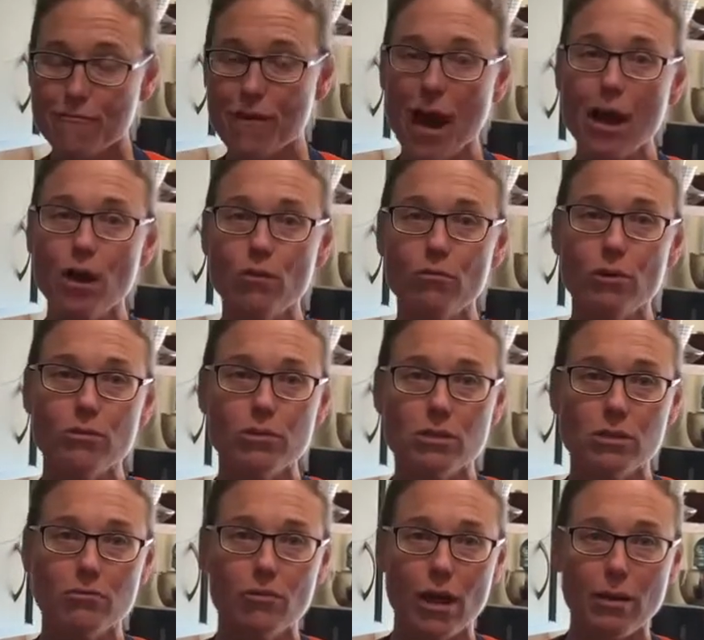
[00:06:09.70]
fire
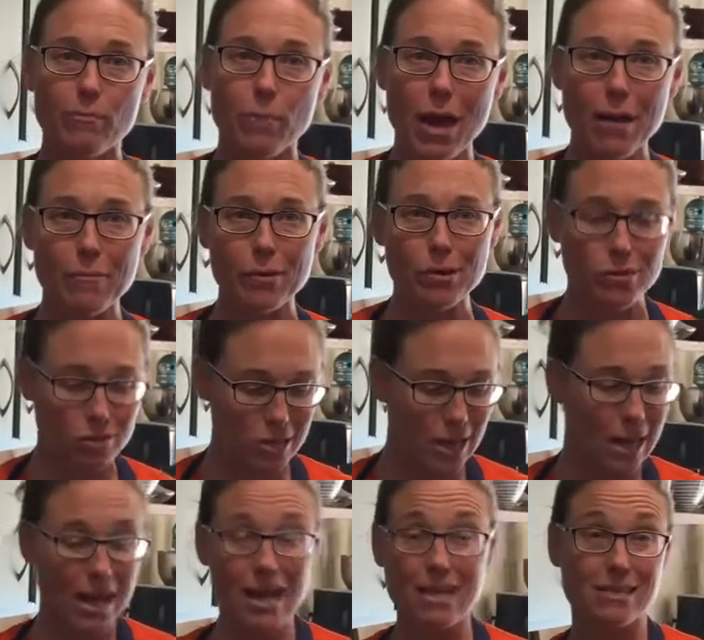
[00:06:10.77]
roasted red
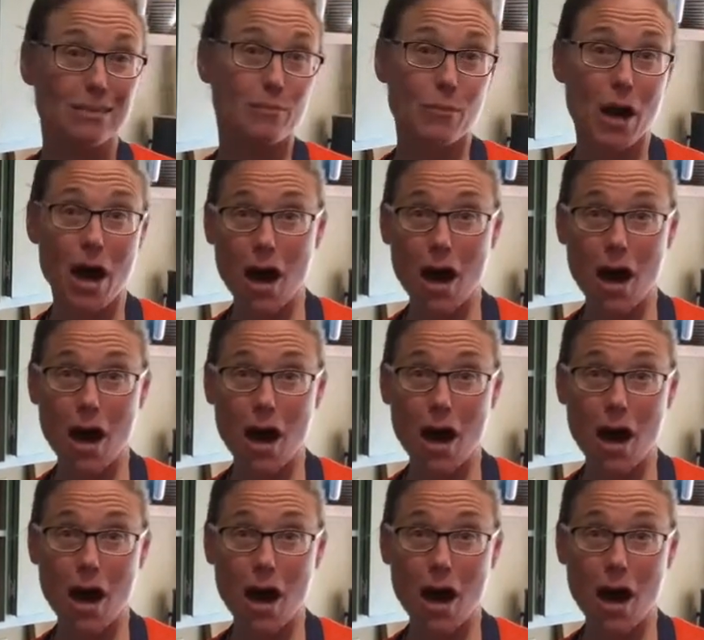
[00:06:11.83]
peppers and some